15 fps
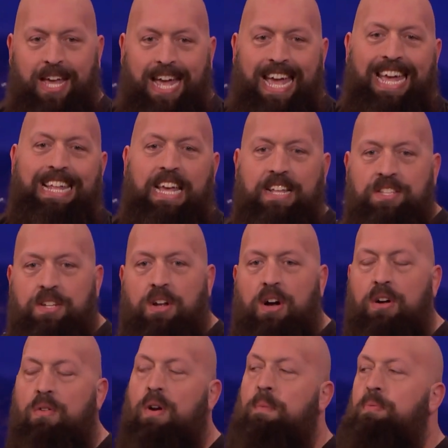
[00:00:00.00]
it's an
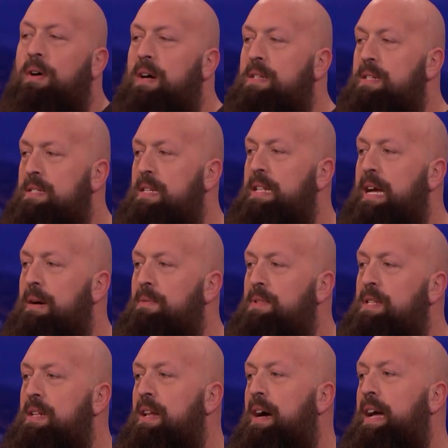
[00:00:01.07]
ongoing process, and that
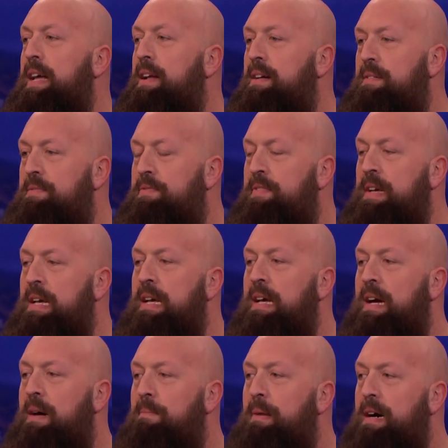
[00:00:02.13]
was a night of
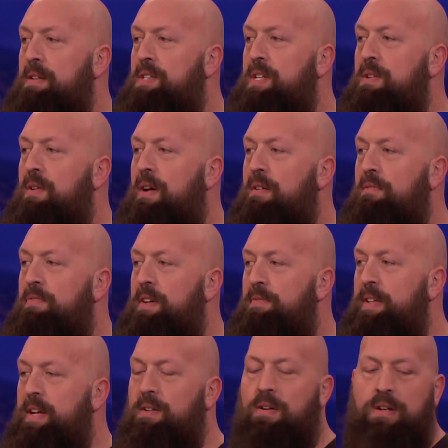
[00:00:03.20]
about
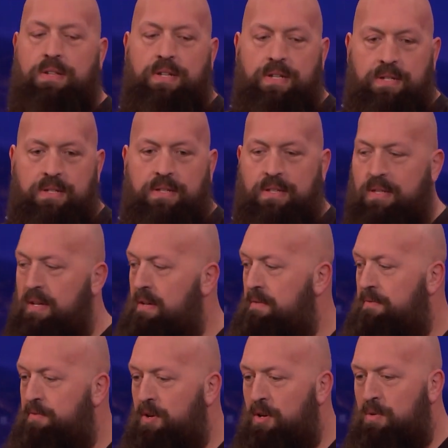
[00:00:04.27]
250 crunches, and the
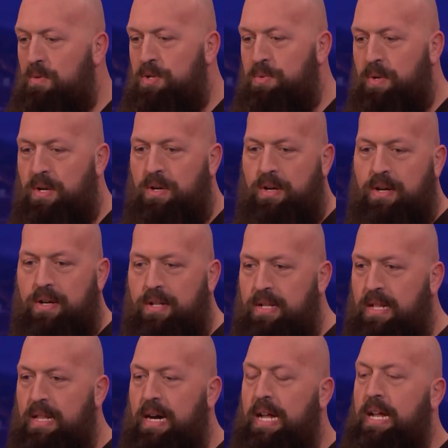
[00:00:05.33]
food was real good, and
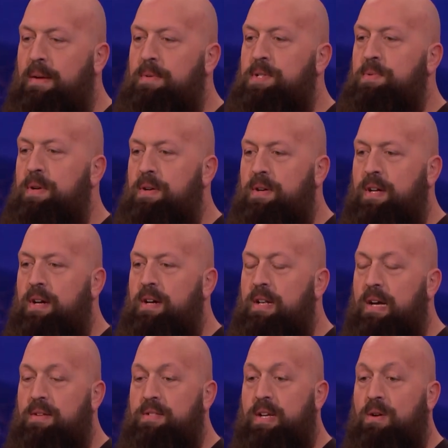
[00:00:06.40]
the lighting was real good, and
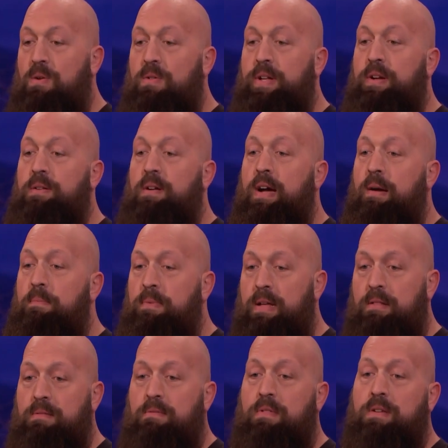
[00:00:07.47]
I was like, holy crap,
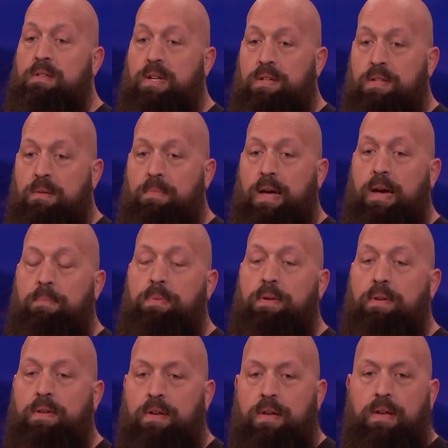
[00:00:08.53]
that looks like something
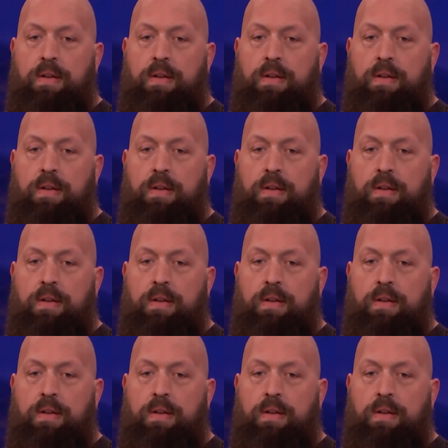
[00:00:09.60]
happened.